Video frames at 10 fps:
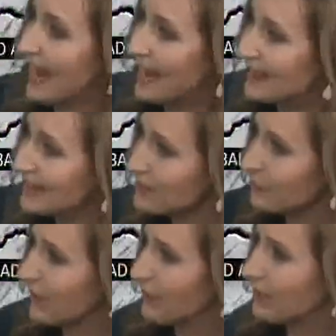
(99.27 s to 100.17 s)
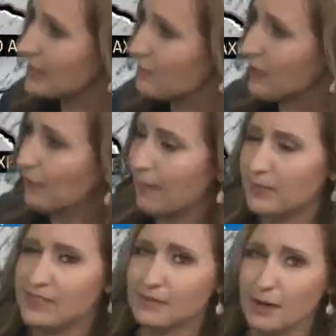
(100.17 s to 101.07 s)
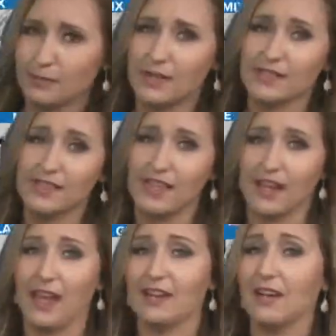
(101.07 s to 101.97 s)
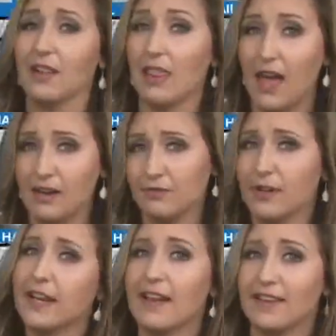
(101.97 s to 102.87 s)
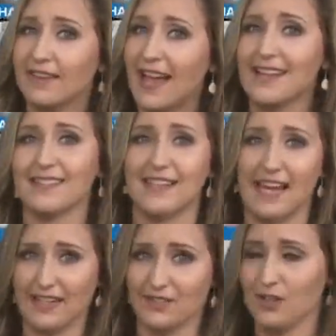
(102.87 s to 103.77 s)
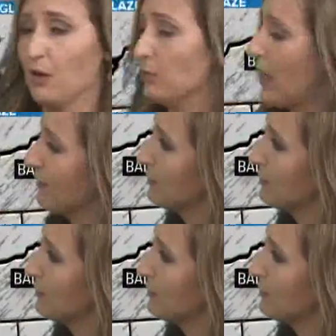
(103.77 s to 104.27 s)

and these are the areas, Big Rapids to Mount Pleasant, that got a lot of rain last night. So we'll have